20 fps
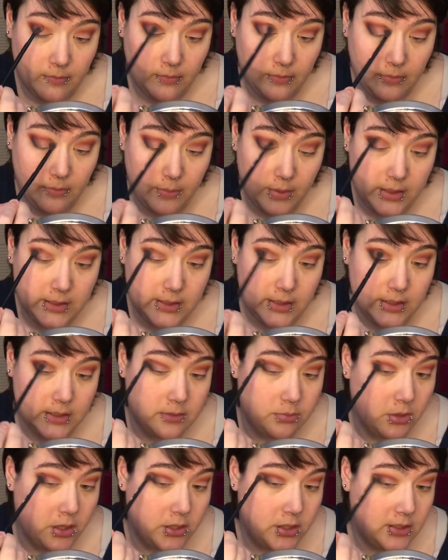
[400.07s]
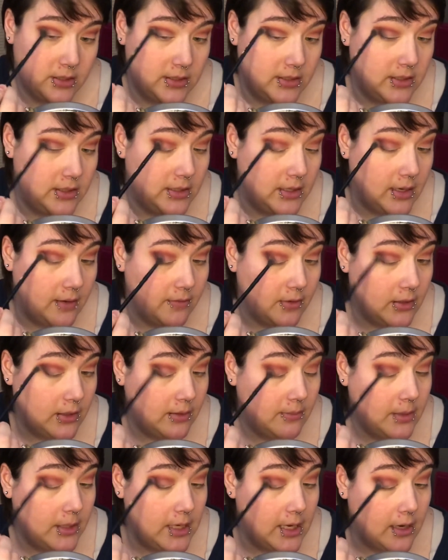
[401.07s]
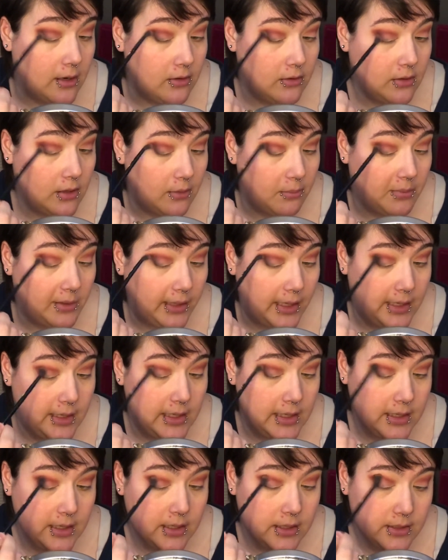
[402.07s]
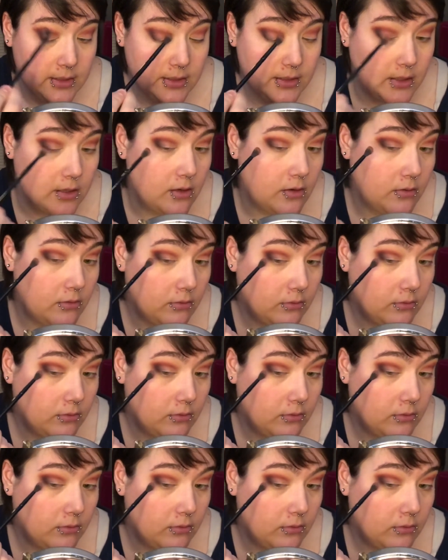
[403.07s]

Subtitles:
Plus this brush has never let me down on blending, so